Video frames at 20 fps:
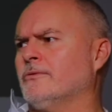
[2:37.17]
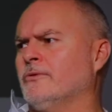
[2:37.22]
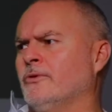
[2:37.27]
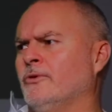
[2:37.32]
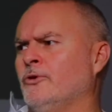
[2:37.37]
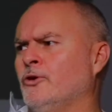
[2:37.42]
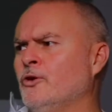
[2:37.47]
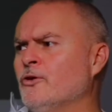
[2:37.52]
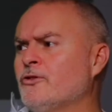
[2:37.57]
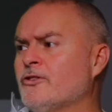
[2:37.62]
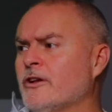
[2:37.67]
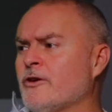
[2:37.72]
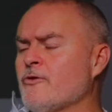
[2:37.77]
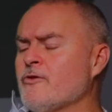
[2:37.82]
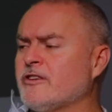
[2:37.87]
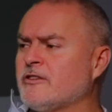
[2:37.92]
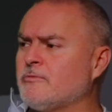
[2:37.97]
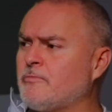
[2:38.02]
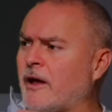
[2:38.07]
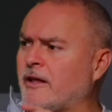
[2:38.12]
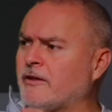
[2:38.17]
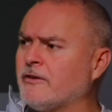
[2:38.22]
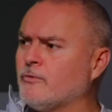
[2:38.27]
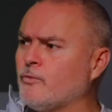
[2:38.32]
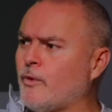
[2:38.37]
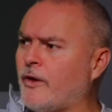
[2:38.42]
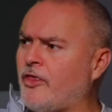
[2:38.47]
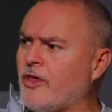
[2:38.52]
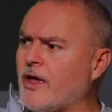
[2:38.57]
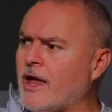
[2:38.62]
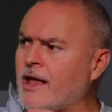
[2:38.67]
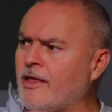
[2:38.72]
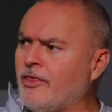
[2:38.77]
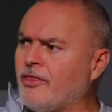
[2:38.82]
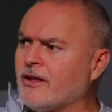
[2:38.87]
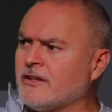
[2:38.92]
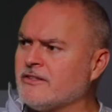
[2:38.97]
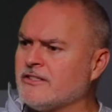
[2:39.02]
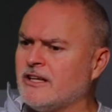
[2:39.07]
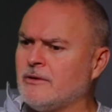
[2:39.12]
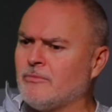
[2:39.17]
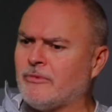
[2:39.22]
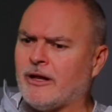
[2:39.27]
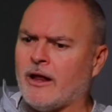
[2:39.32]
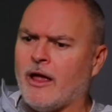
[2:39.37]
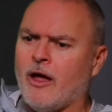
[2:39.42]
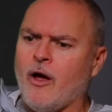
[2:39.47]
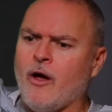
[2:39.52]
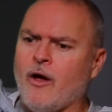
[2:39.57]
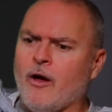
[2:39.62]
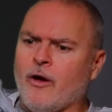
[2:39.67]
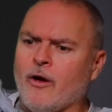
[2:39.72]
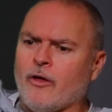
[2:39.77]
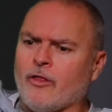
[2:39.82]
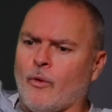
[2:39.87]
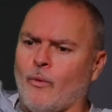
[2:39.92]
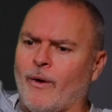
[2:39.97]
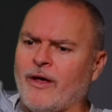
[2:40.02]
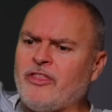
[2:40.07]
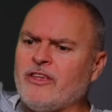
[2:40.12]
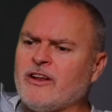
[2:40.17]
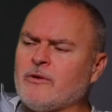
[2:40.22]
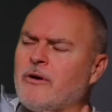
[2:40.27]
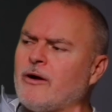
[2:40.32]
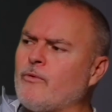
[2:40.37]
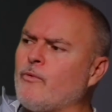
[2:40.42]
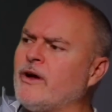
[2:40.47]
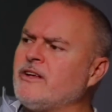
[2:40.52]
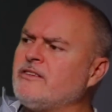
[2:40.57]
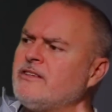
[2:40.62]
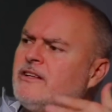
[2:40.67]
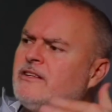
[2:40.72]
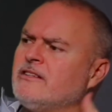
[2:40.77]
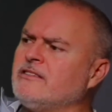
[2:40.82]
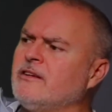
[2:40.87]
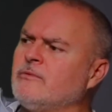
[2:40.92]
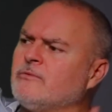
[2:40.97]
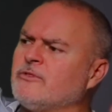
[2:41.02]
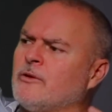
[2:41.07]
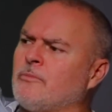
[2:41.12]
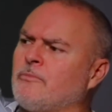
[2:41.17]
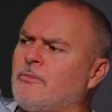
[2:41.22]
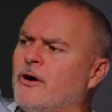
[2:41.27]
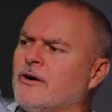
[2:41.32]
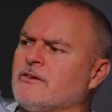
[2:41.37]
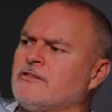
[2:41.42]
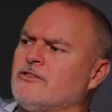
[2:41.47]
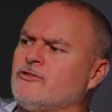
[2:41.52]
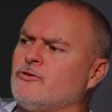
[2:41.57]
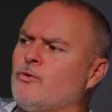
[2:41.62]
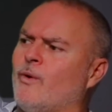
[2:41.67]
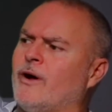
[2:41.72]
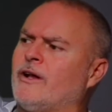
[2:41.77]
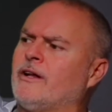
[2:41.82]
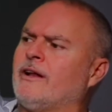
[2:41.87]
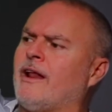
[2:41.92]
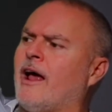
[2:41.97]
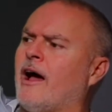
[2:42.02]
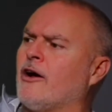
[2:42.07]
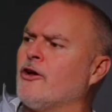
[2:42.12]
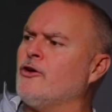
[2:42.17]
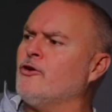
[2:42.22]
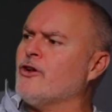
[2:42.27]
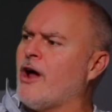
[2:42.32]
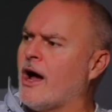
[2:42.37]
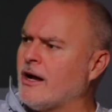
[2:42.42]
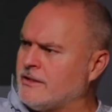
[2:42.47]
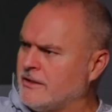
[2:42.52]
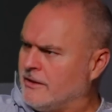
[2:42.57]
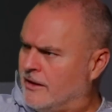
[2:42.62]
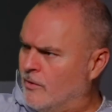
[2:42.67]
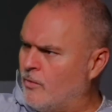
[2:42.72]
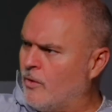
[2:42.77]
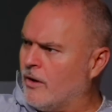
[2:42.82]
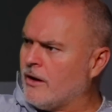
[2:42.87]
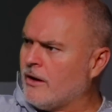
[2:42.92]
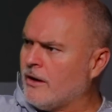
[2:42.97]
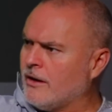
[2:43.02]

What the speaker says: hugely respected within the team. And the one thing about West Indies teams of the past is you wondered how united they were.